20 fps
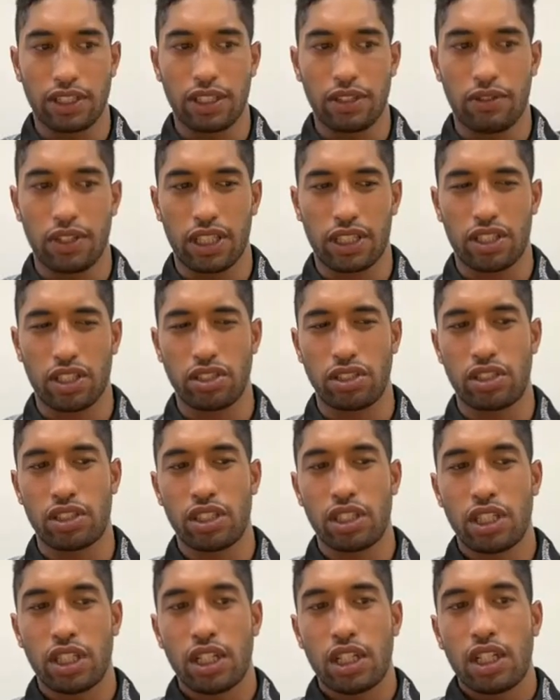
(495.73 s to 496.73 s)
definitely, because
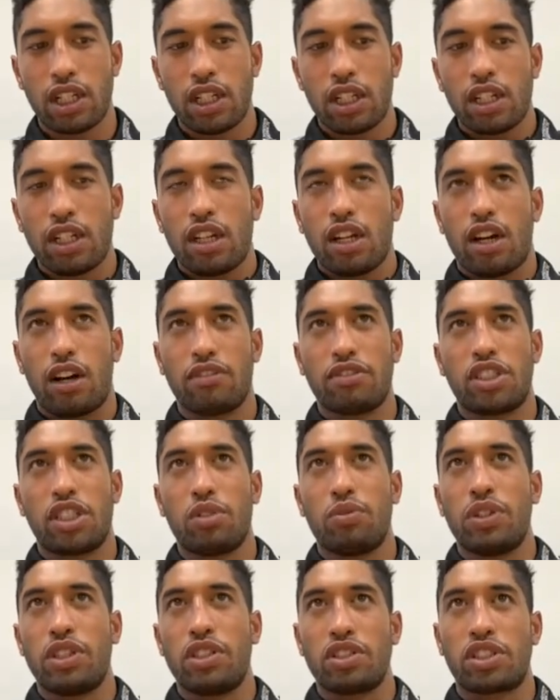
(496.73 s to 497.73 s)
obviously
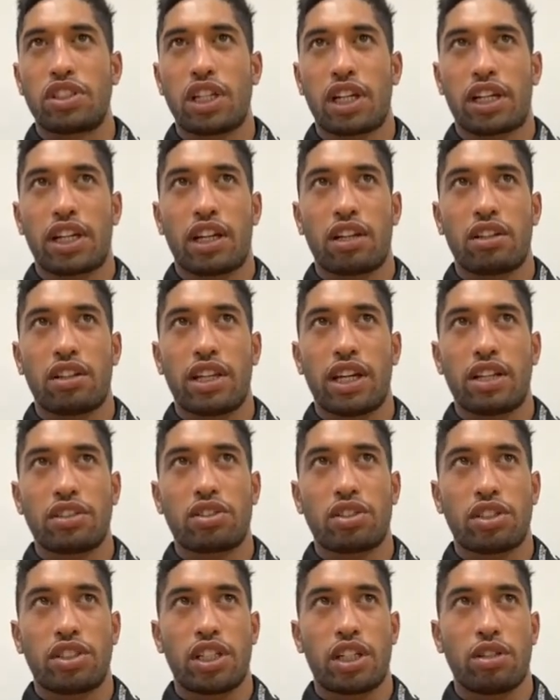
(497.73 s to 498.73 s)
when you're stuck out on the
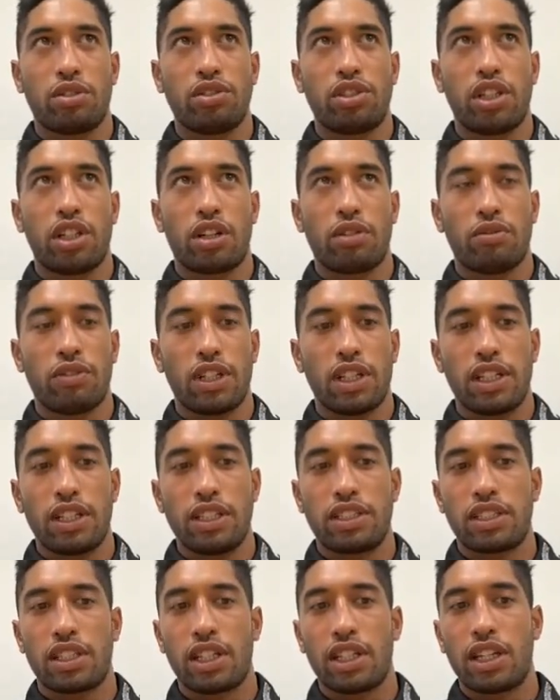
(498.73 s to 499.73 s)
outside channels, you don't really
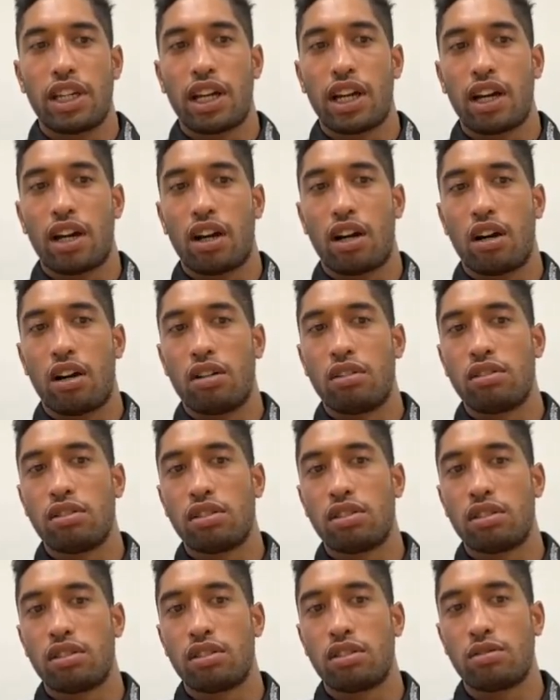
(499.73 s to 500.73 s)
see how
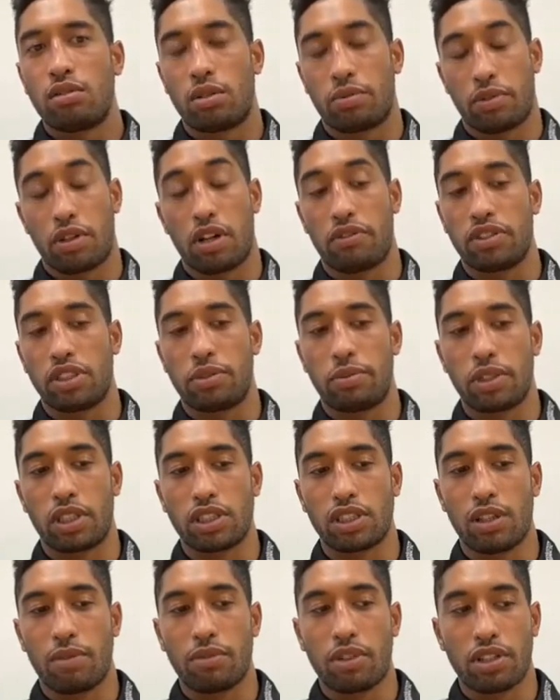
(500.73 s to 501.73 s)
obviously
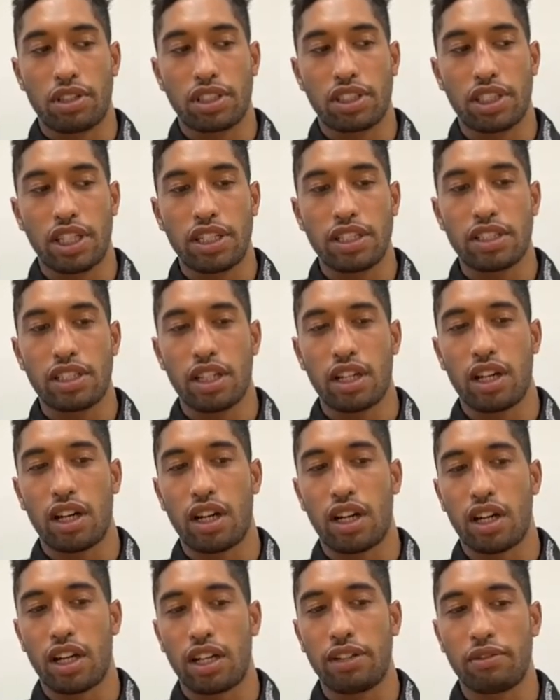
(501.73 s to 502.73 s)
because I'm not a centre,
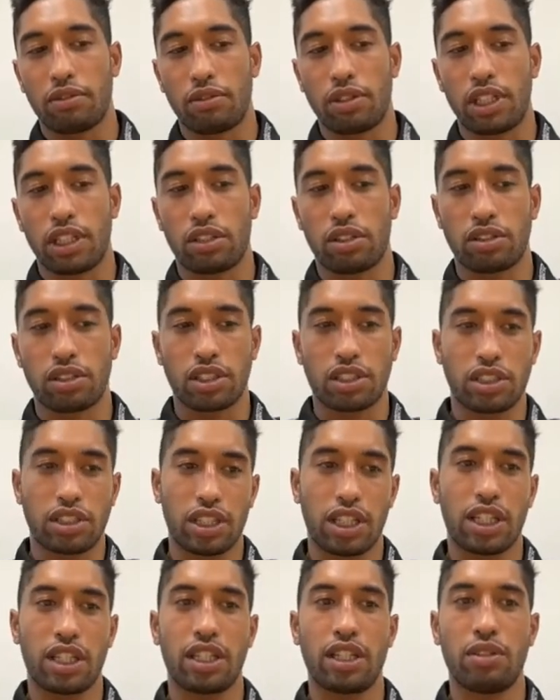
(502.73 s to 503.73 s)
I never really got to
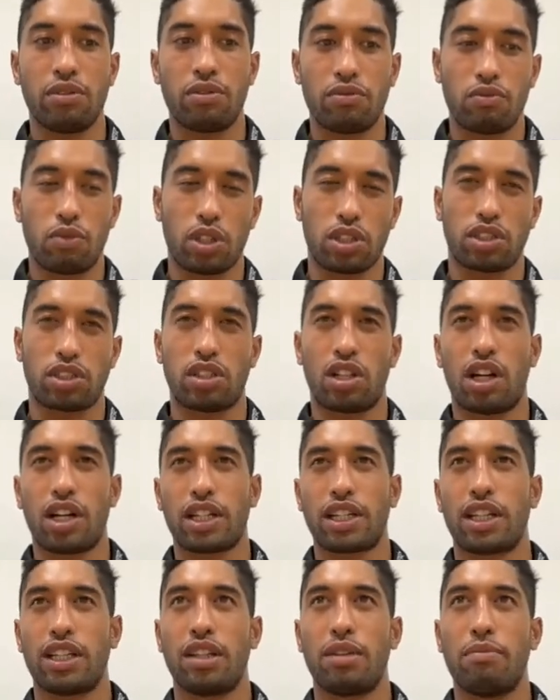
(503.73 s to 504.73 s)
see what it's
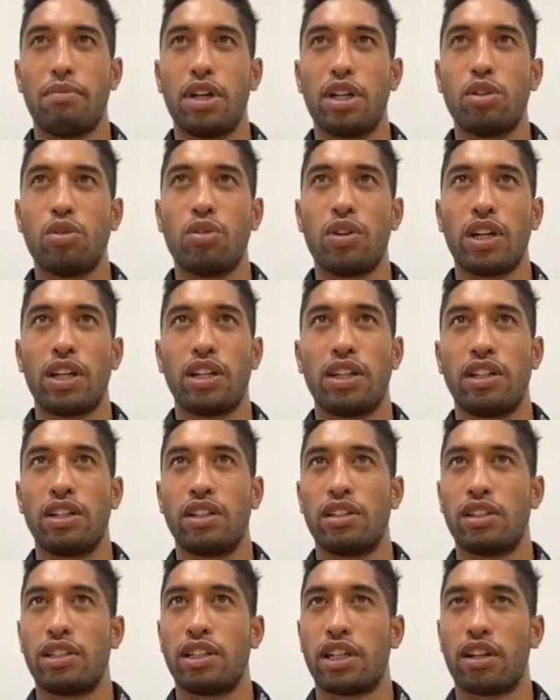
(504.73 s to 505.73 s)
like in the middle and
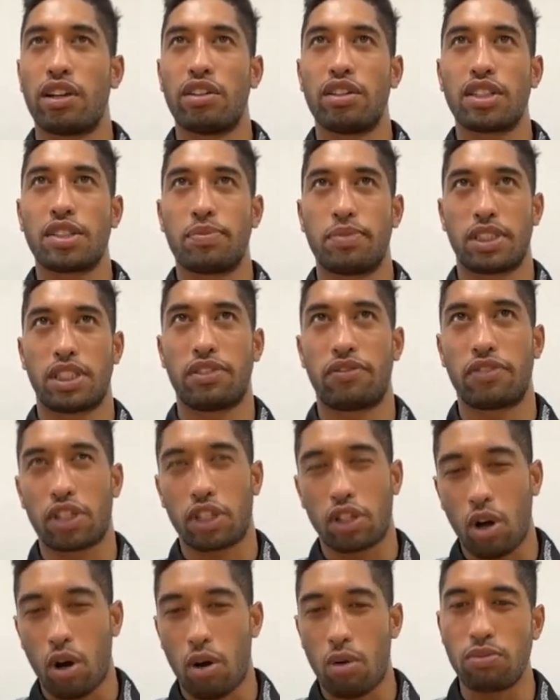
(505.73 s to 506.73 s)
you know the specific
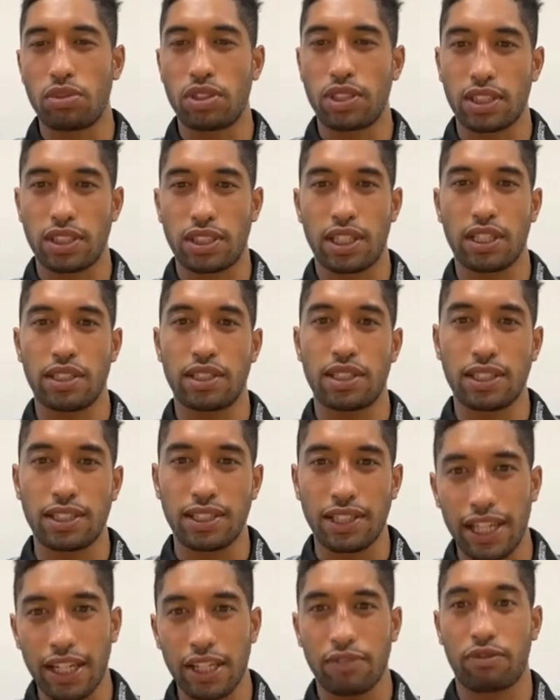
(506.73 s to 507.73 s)
comms the centres
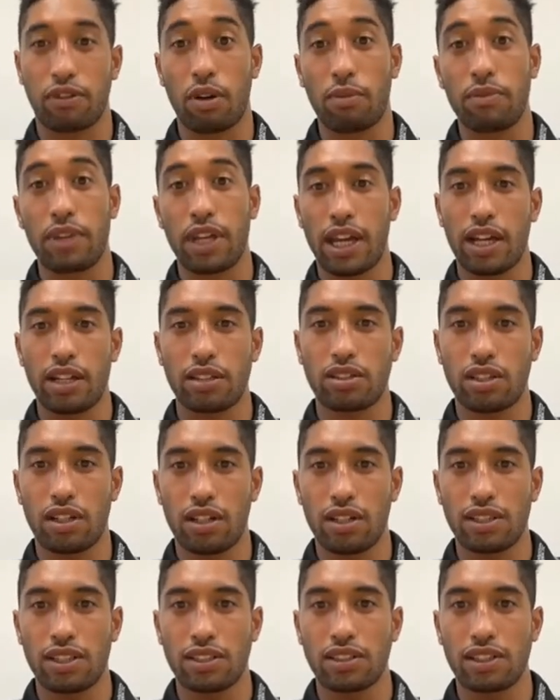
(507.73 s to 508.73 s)
need from the
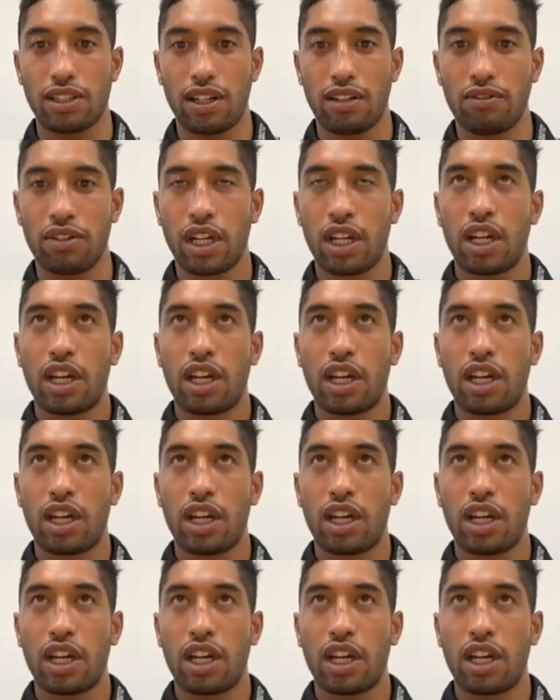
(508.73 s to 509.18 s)
outsides and stuff.